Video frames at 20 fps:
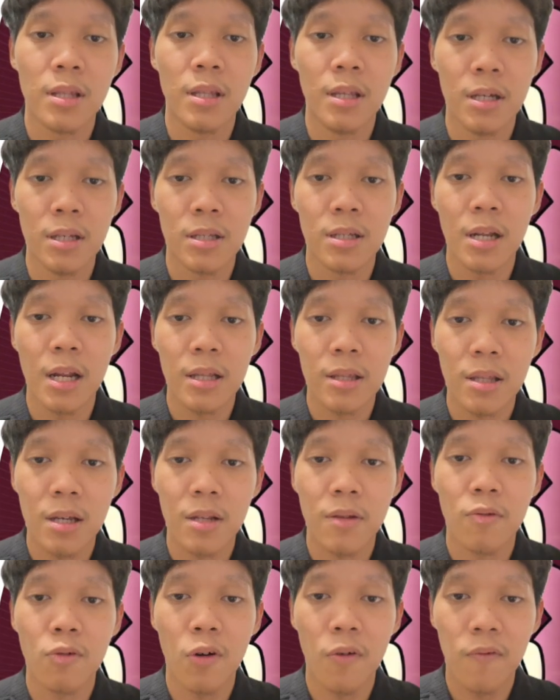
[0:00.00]
the
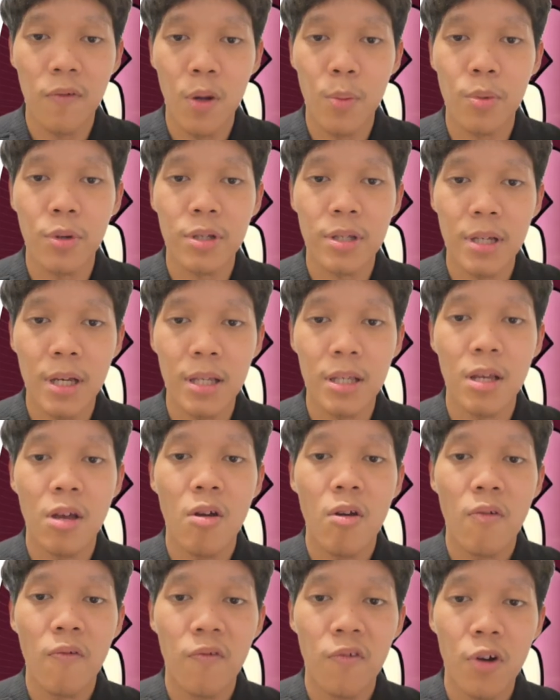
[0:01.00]
selected workflow process
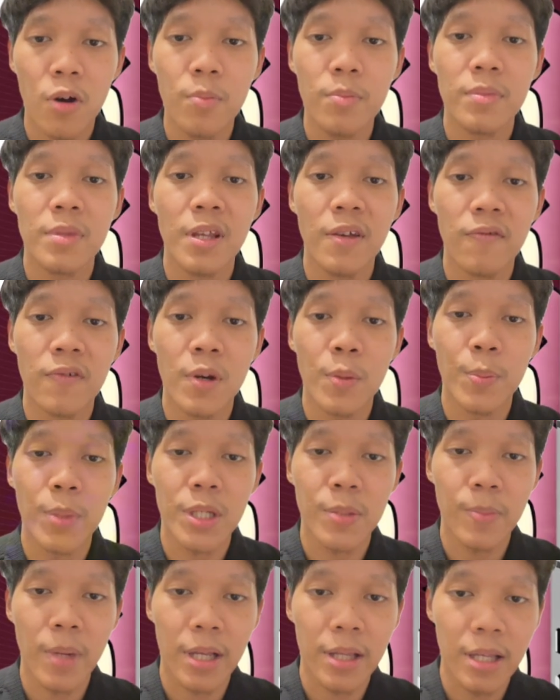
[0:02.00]
from different
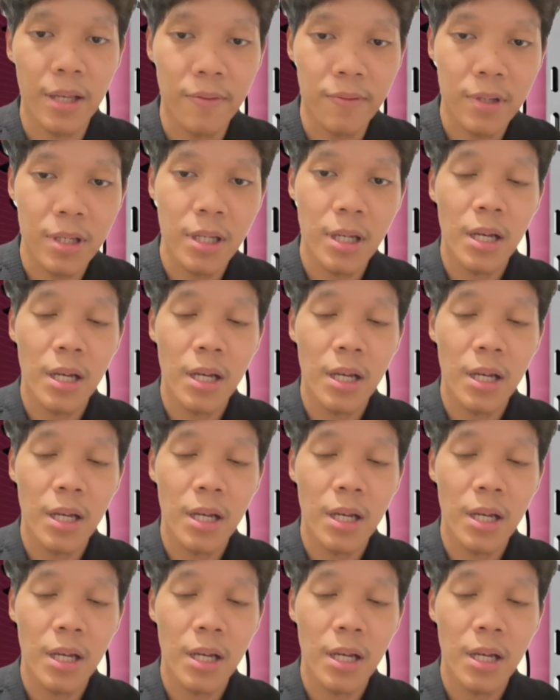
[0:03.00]
perspectives.